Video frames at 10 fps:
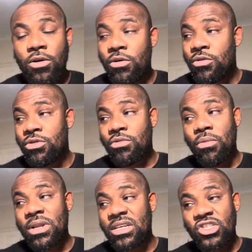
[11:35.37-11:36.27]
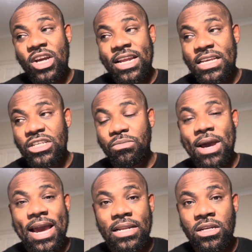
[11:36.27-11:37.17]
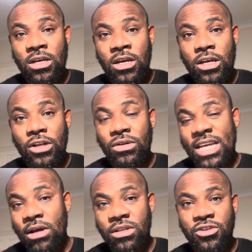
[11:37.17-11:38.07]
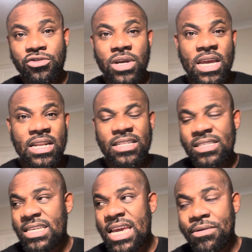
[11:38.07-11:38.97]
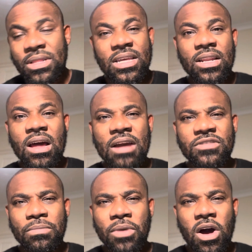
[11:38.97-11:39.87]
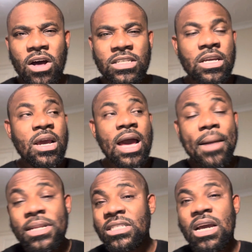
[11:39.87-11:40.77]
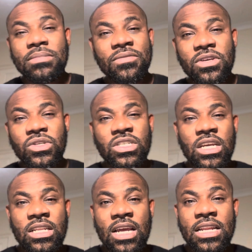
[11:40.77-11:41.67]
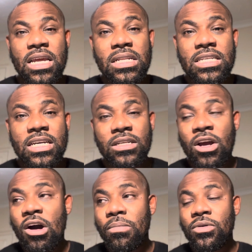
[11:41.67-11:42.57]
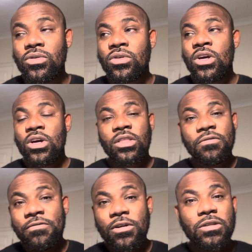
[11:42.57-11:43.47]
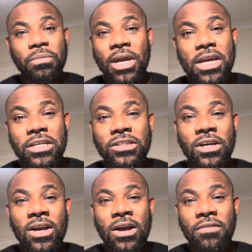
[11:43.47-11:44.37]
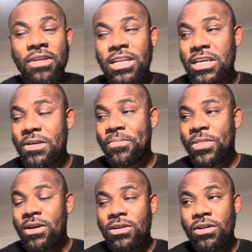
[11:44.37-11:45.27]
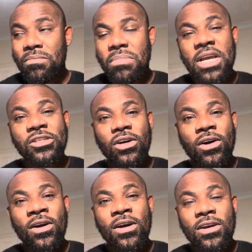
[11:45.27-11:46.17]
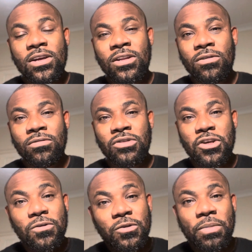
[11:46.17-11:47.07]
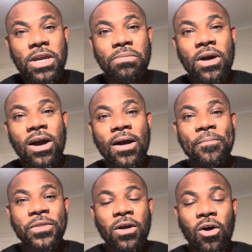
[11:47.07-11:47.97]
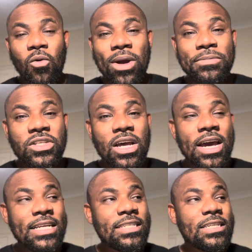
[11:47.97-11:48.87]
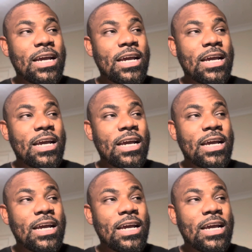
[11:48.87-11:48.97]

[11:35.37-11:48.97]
throwing the Chinese man, you know, down the drain and tearing their lives apart? How many times have you seen an Indian couple on the front page of any, you know, major, you know, newspaper or website,